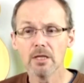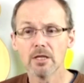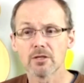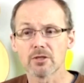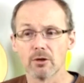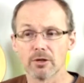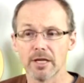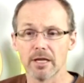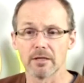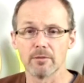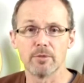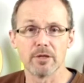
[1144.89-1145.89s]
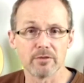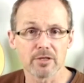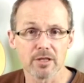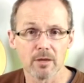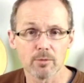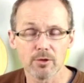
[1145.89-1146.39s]
So again, a bit of a
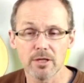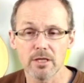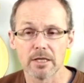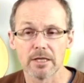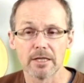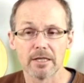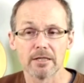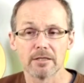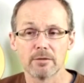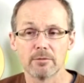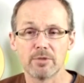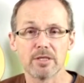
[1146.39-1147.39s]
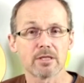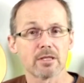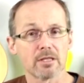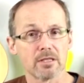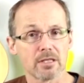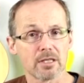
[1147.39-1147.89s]
summary.
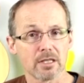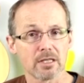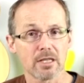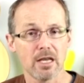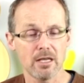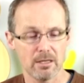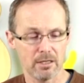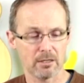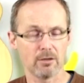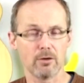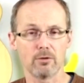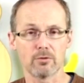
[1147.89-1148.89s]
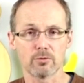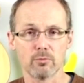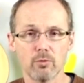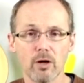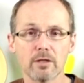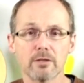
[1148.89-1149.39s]
Pieces in 6/8, it goes
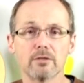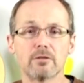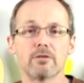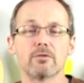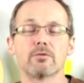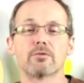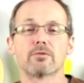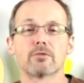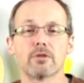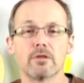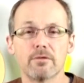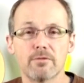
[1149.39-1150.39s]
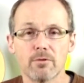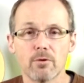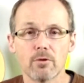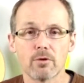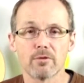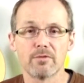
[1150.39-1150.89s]
1, 2, 3,
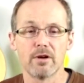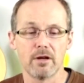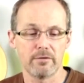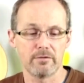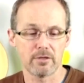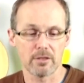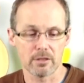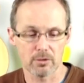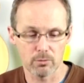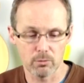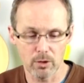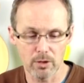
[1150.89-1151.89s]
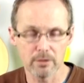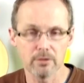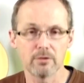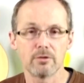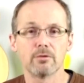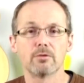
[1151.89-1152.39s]
4, 5, 6. 1,
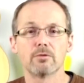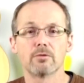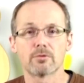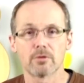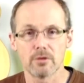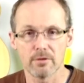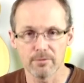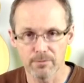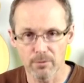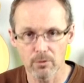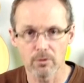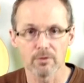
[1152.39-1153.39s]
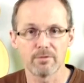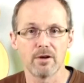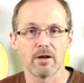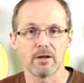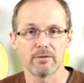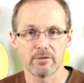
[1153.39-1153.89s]
2, 3, 4,
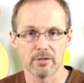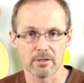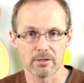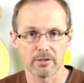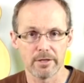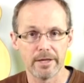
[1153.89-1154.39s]
5, 6.